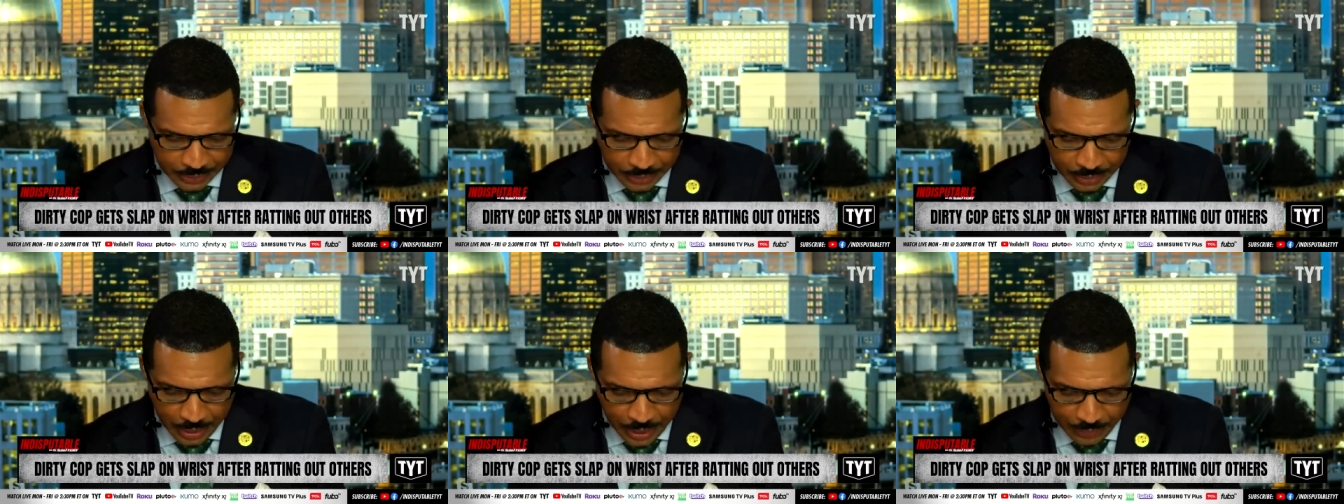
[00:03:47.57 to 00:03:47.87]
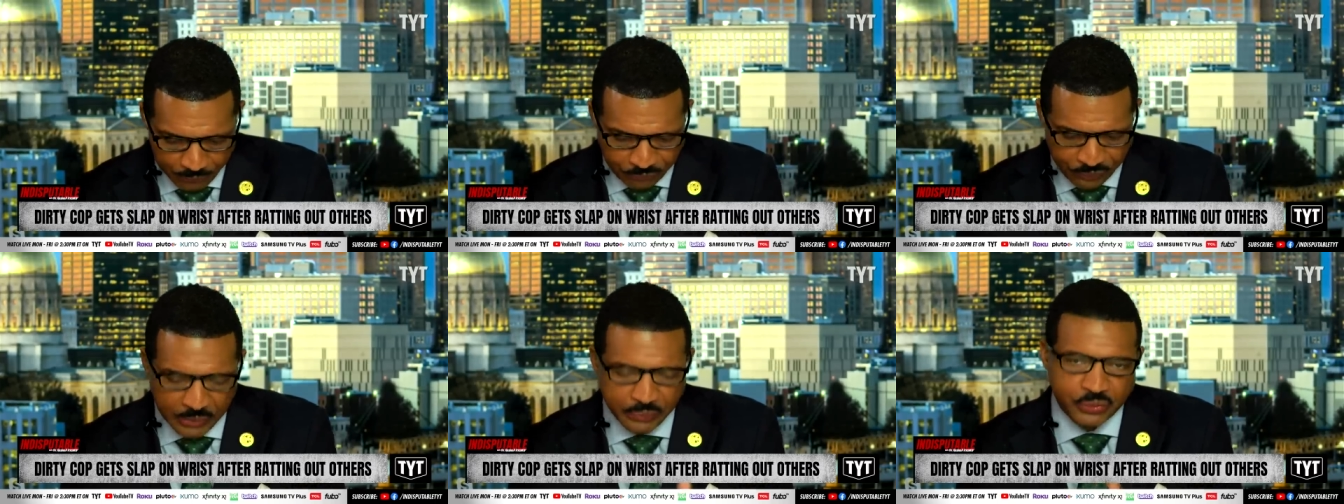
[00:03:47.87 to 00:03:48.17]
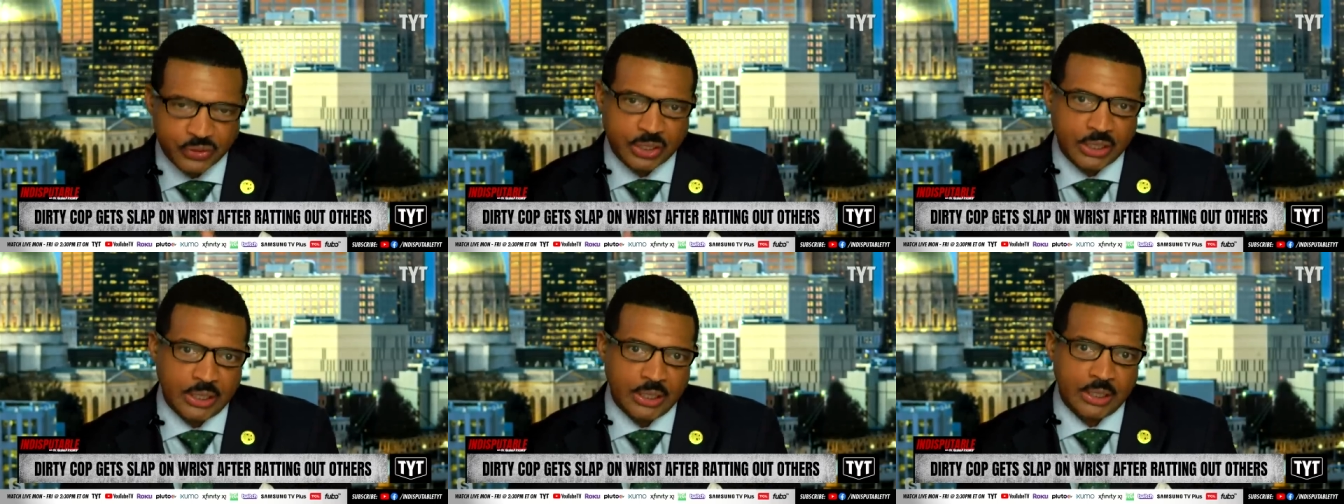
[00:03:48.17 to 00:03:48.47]
Uh,
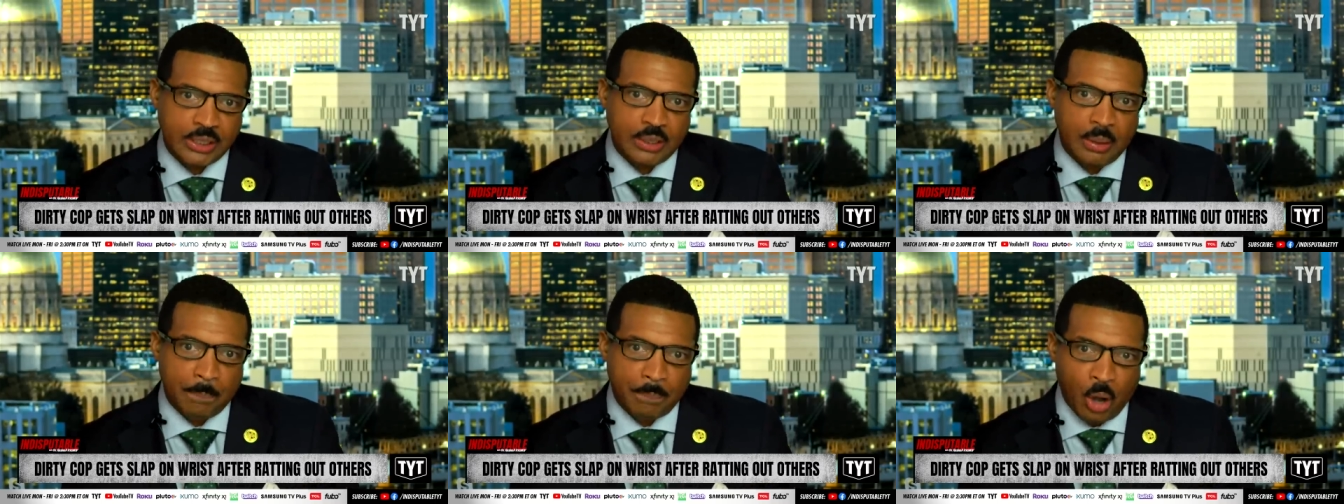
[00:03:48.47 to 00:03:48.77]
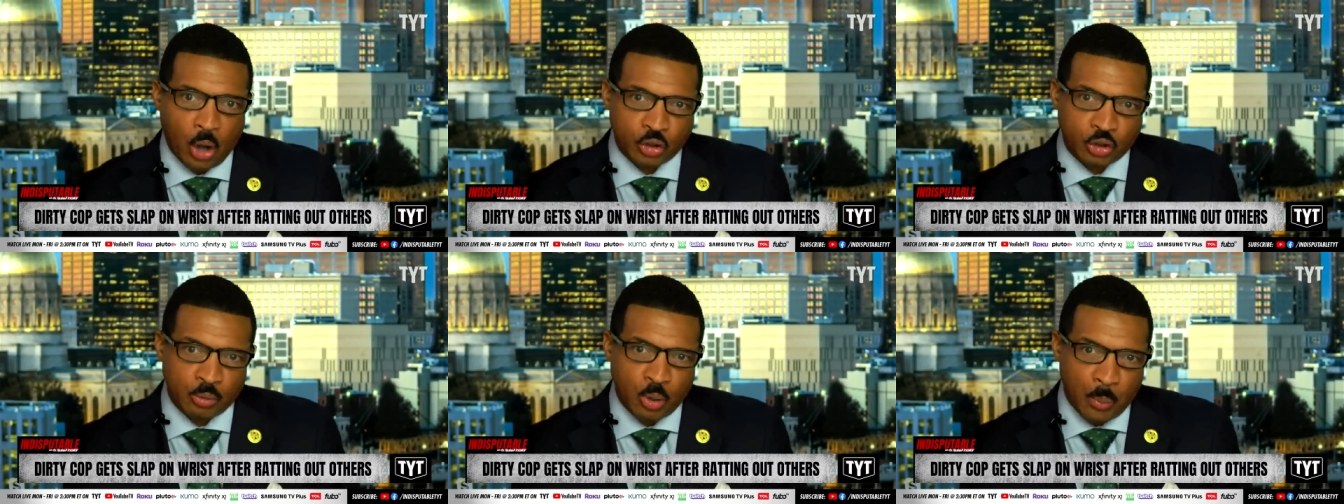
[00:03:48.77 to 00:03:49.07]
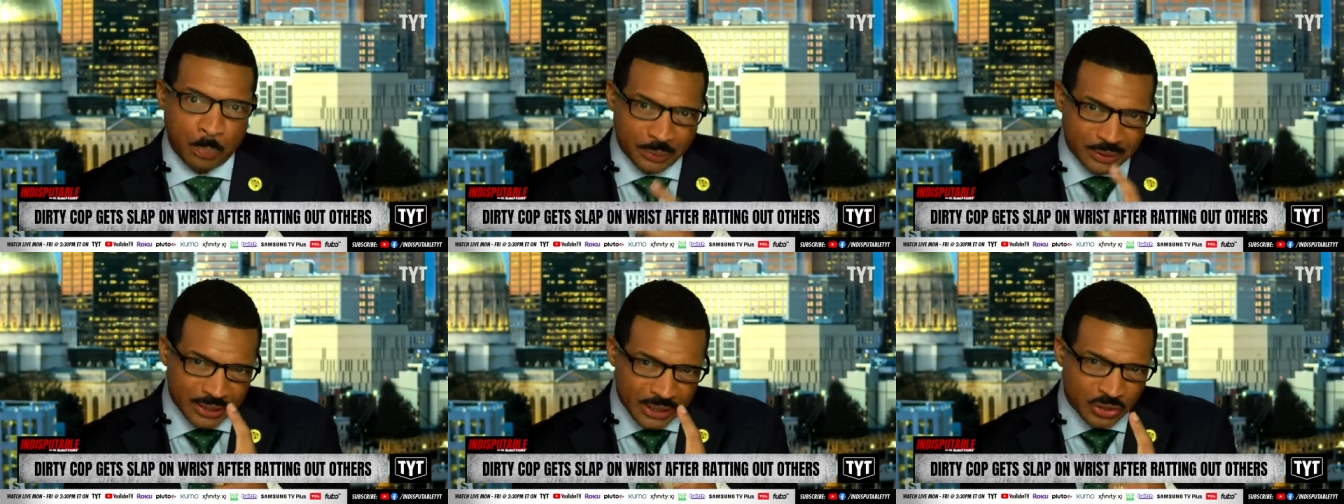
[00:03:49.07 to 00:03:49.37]
15 Baltimore
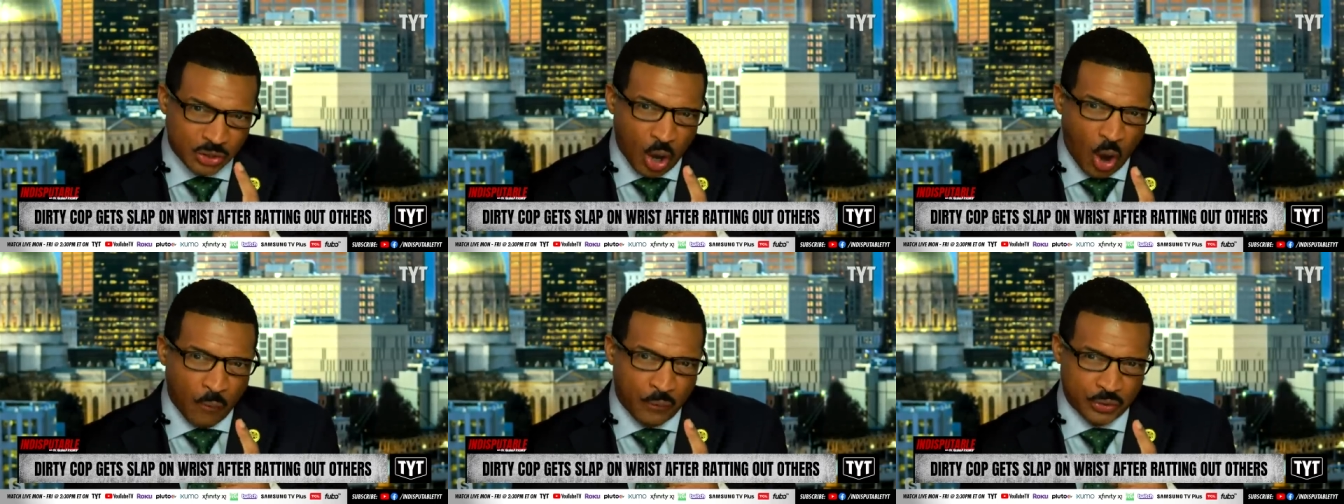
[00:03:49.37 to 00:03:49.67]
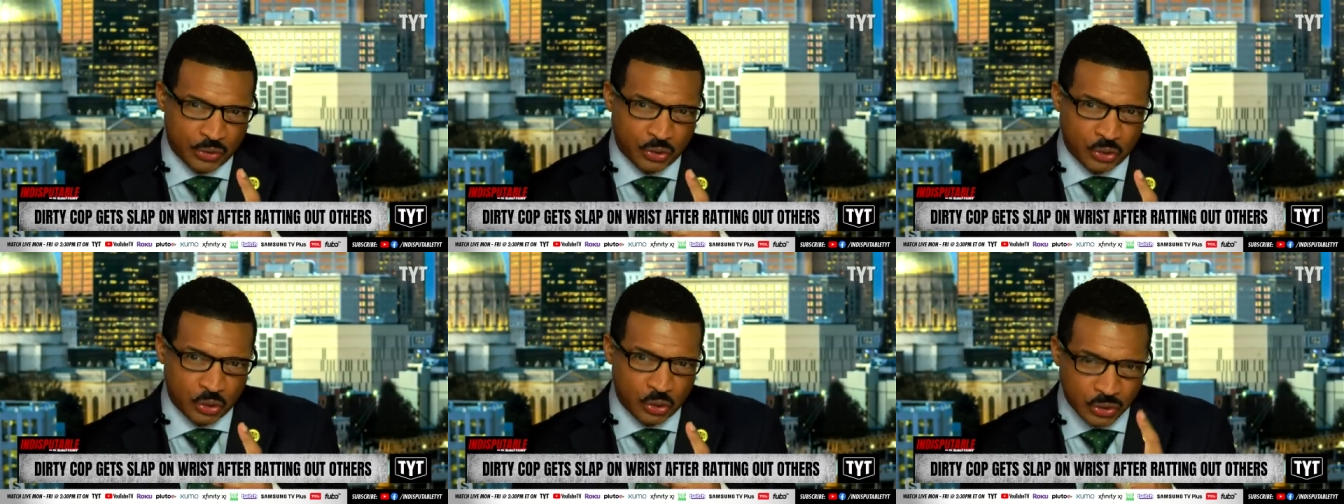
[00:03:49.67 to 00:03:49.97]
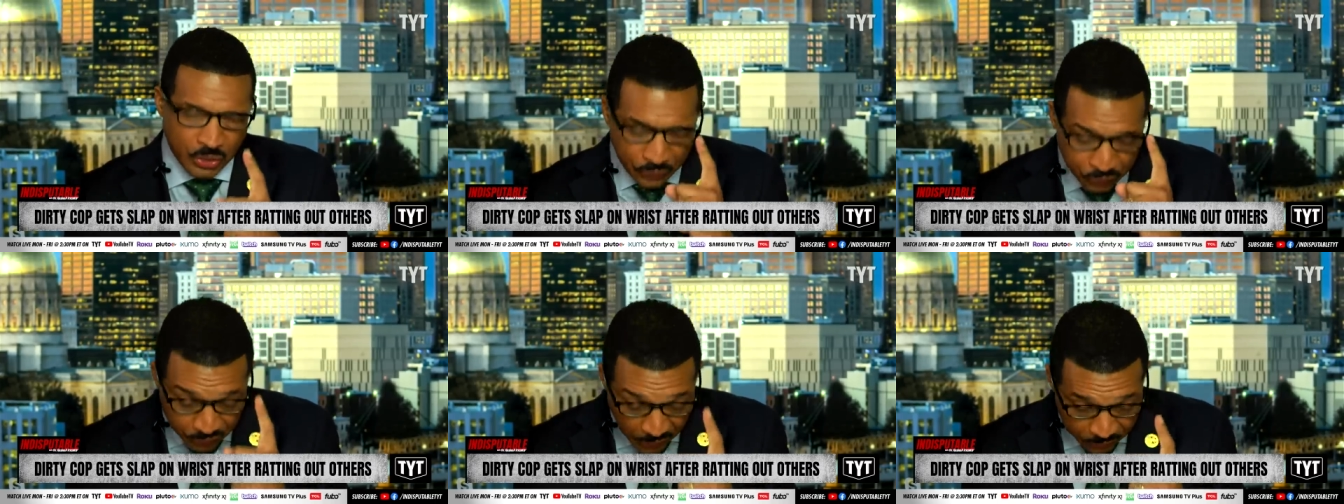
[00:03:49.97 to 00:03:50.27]
police officers,
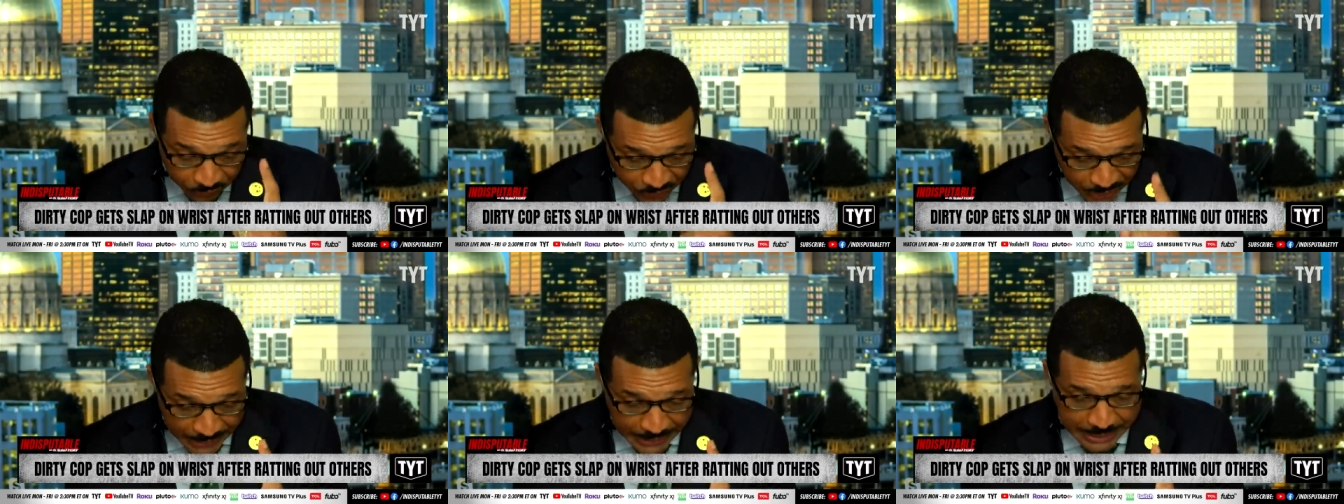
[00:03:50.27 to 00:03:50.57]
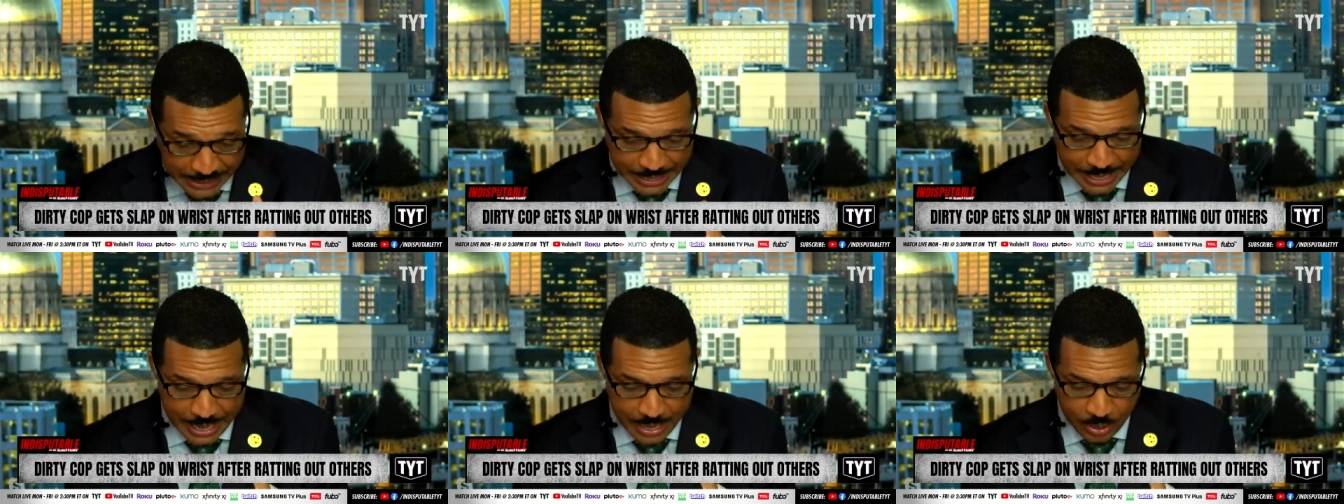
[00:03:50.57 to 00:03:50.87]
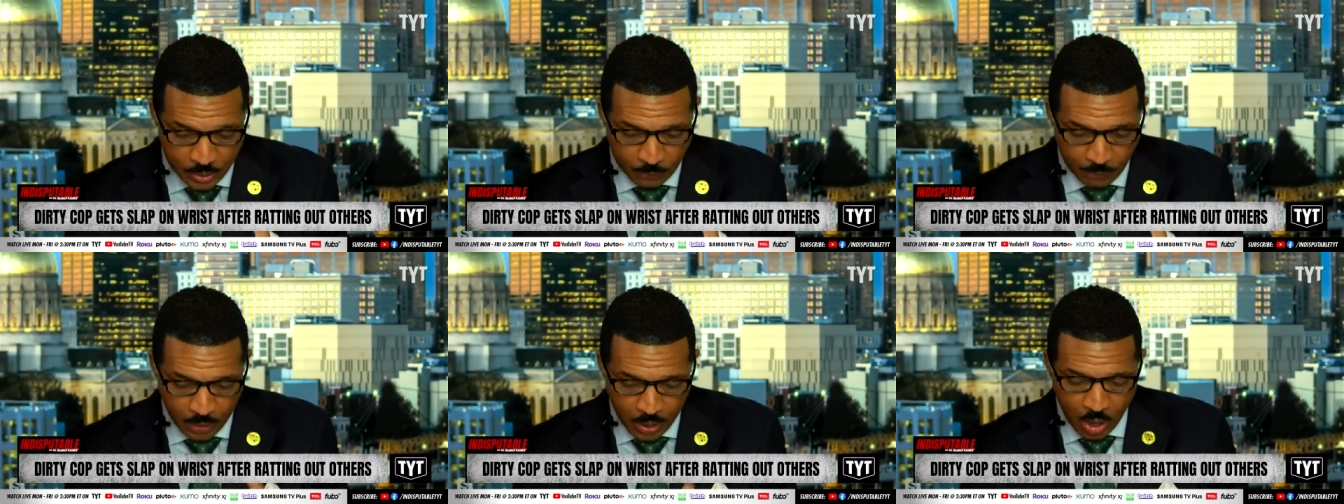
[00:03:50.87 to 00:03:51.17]
15
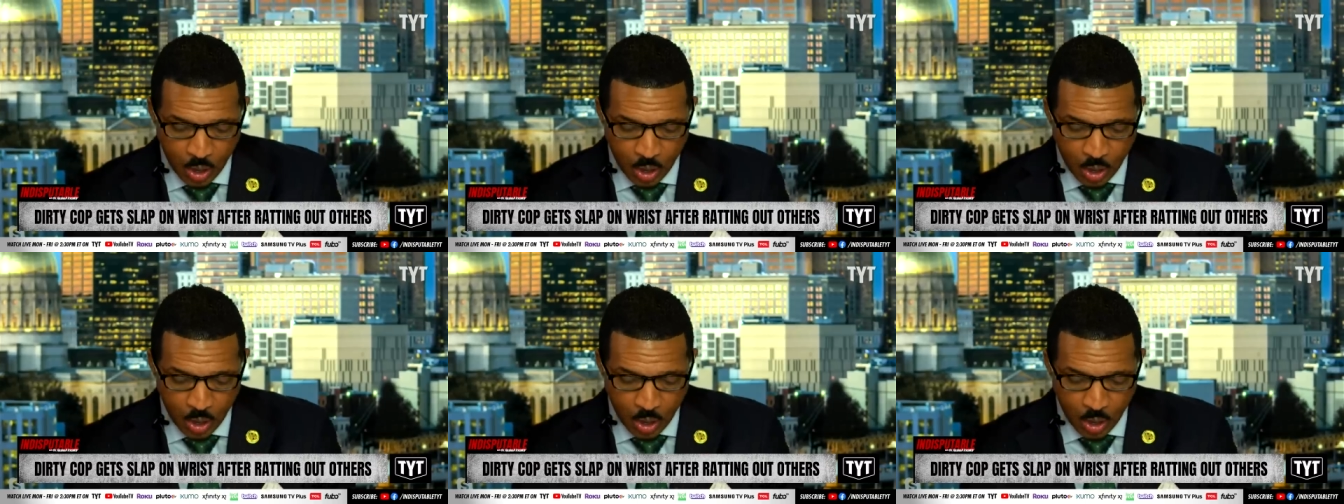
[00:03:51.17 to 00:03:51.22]
now,